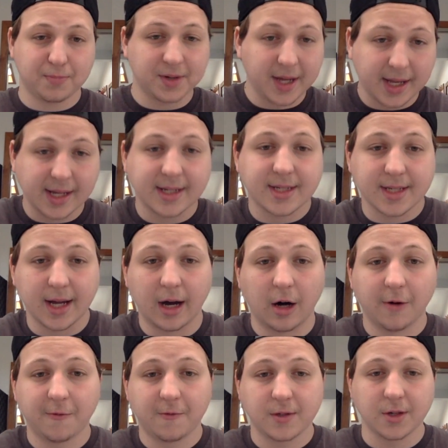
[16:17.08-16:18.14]
playing
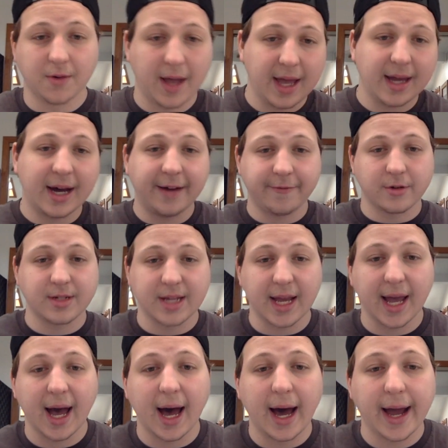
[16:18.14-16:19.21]
itself, so AI versus
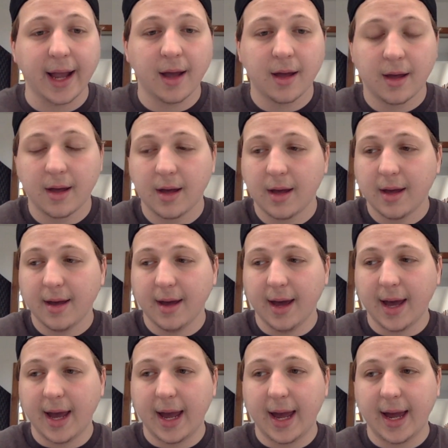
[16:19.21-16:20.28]
AI,
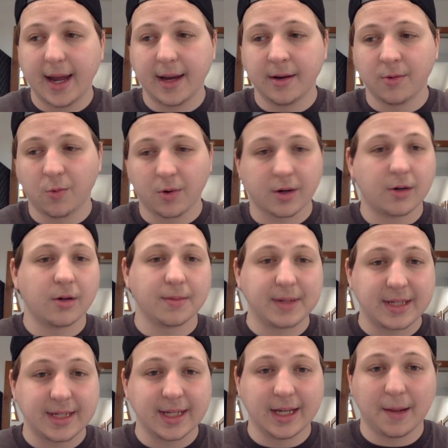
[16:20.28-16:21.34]
and we're going to be
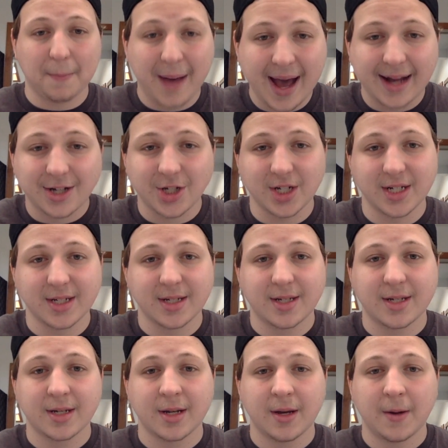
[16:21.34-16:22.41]
seeing
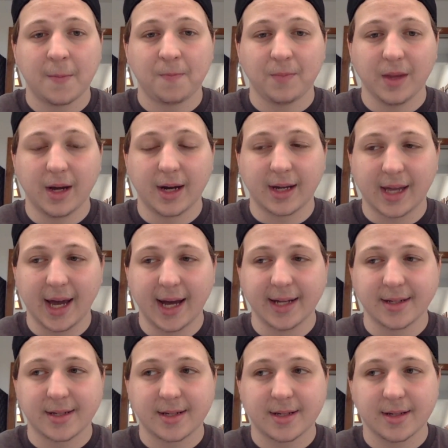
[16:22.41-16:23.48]
matches
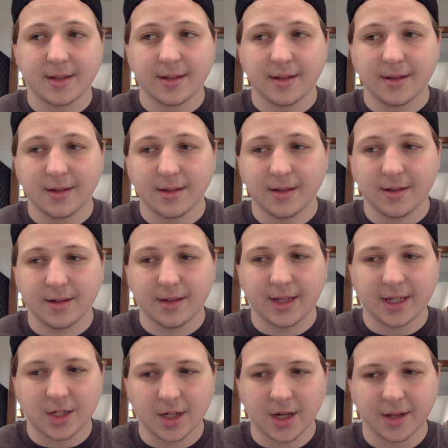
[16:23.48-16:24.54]
against
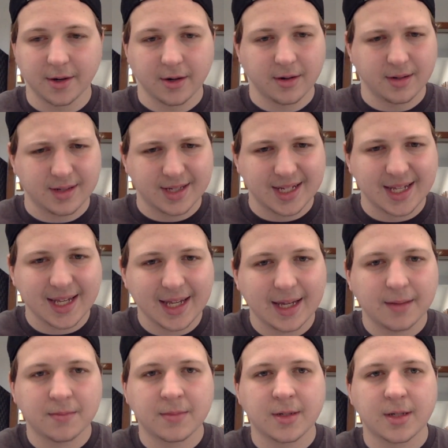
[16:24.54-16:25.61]
each other,
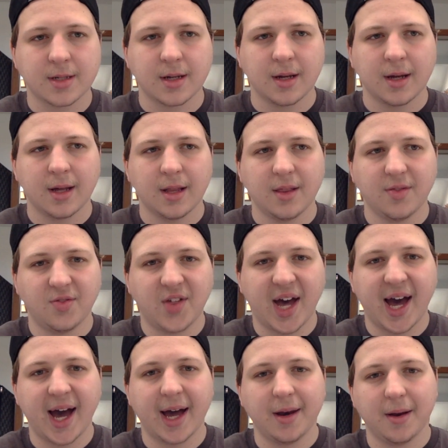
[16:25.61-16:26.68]
teams
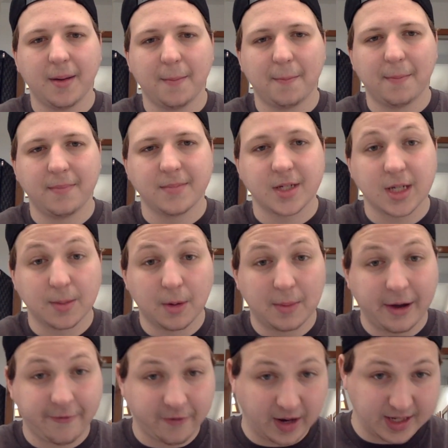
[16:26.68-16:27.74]
that some of
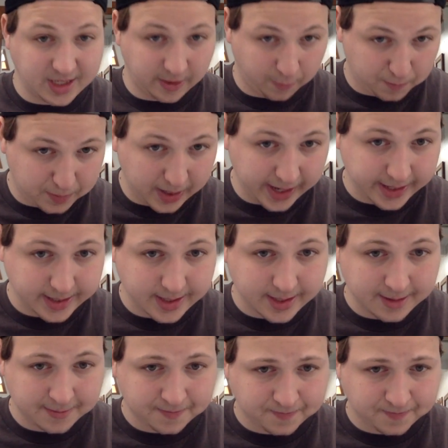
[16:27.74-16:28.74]
my friends have picked,